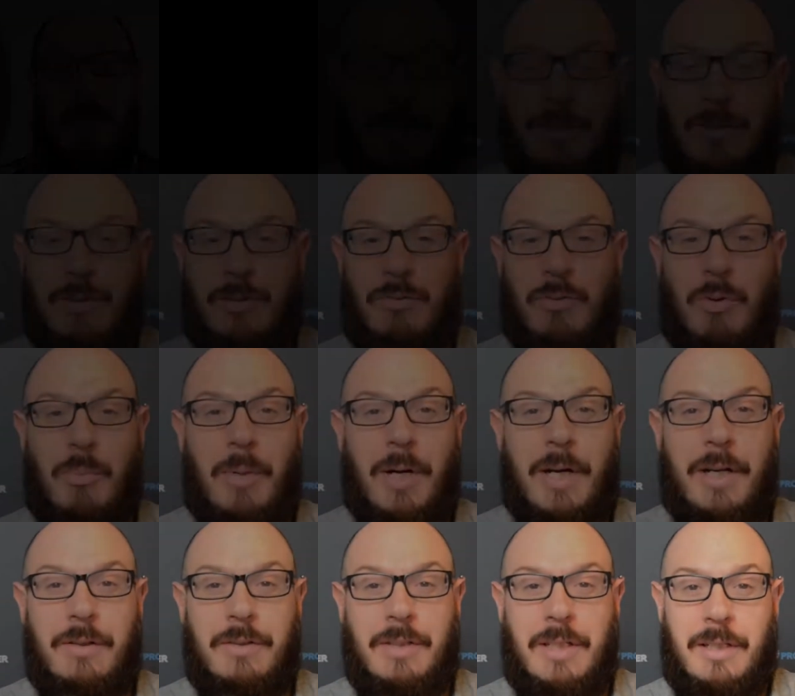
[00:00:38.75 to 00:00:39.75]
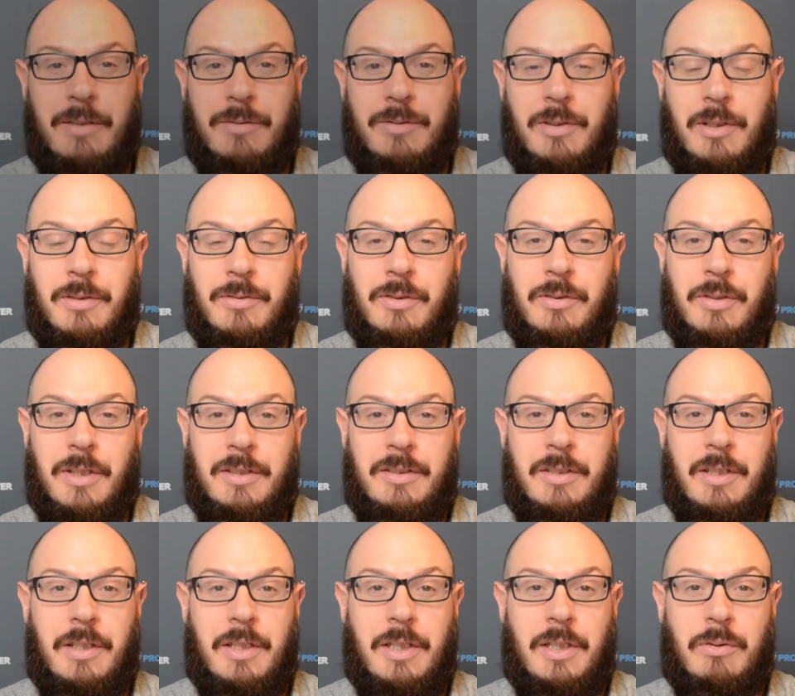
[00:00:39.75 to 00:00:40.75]
Just a reminder then of, of the
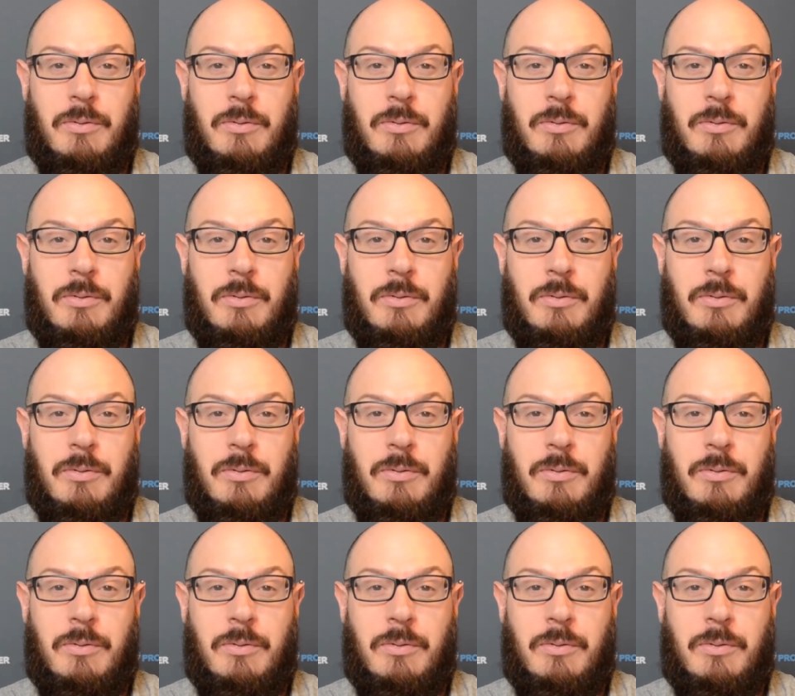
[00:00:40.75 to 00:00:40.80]
criteria.